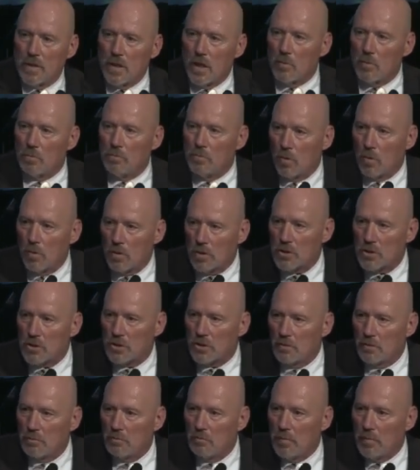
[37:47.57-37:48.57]

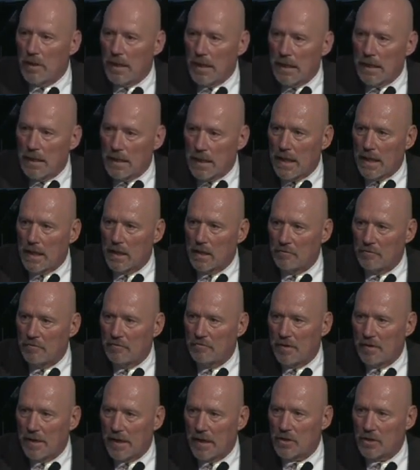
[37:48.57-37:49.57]
Abortion may not
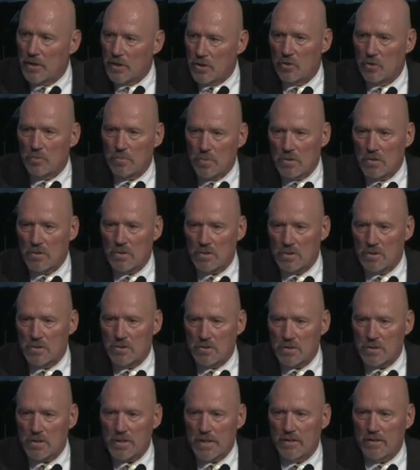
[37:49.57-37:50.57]
affect your
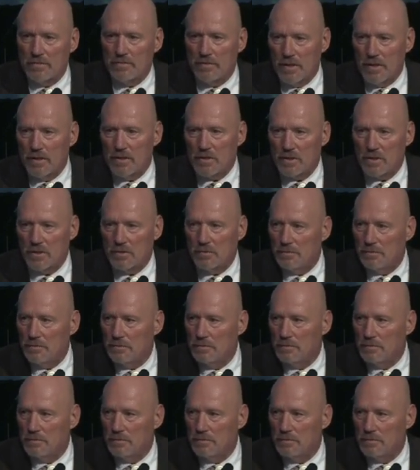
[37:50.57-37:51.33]
personal salvation.